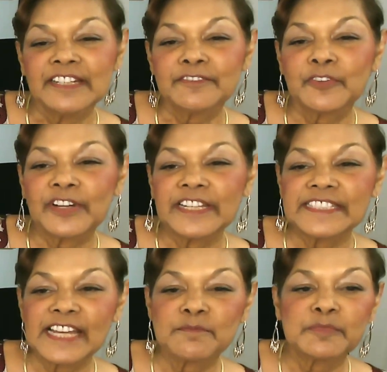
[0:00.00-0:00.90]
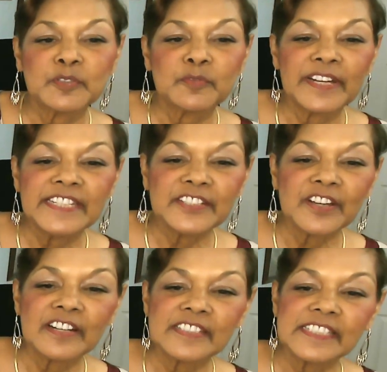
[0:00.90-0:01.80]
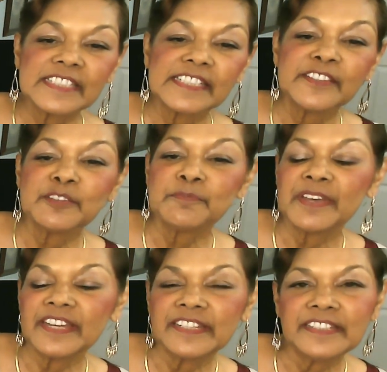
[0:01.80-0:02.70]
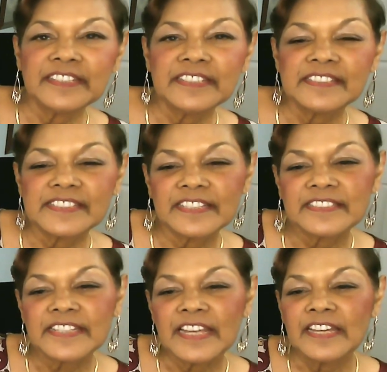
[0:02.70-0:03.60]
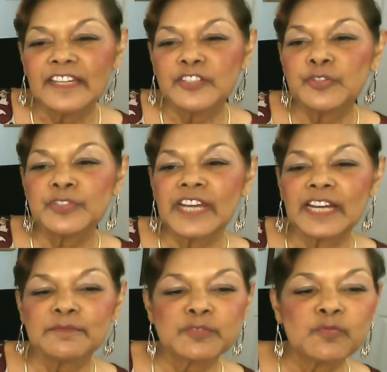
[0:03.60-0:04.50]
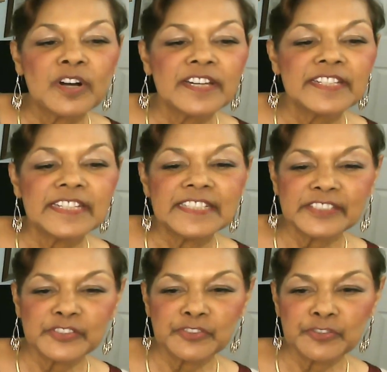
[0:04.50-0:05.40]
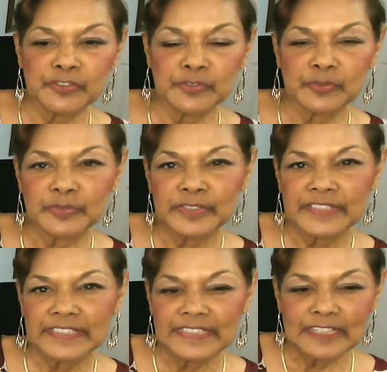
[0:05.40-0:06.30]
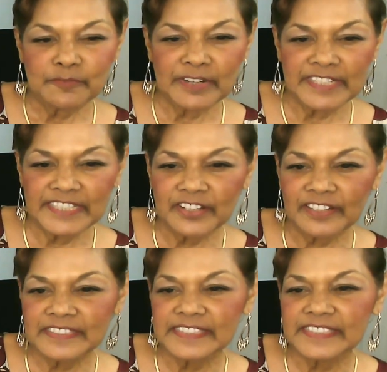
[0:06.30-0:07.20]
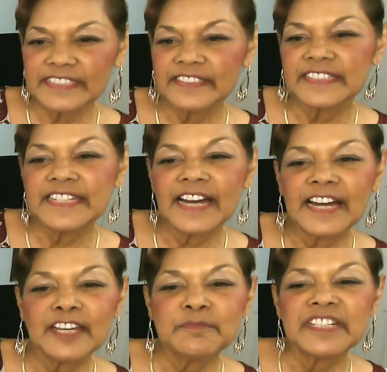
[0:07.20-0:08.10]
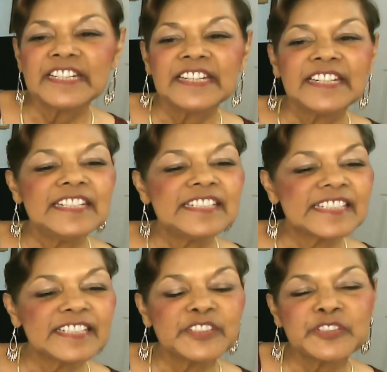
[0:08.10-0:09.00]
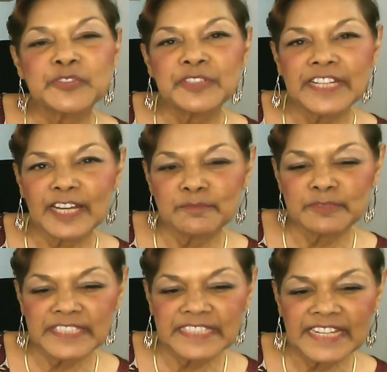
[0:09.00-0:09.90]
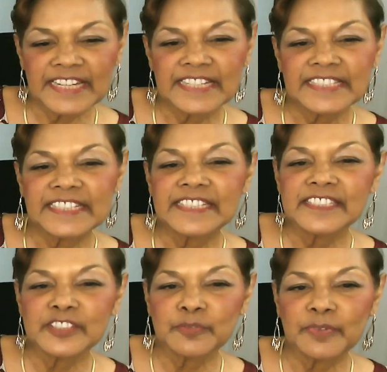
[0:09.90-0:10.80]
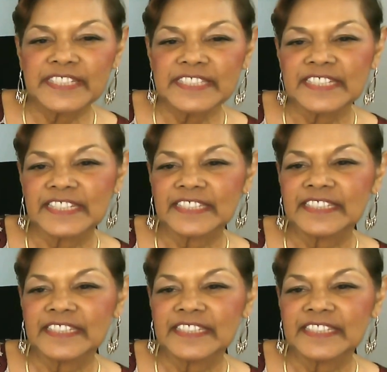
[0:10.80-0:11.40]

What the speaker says: For example, when he tosses in the penny, he says 2 times 1 is 2. When he tosses in the dime, he says 2 times 10 is 20.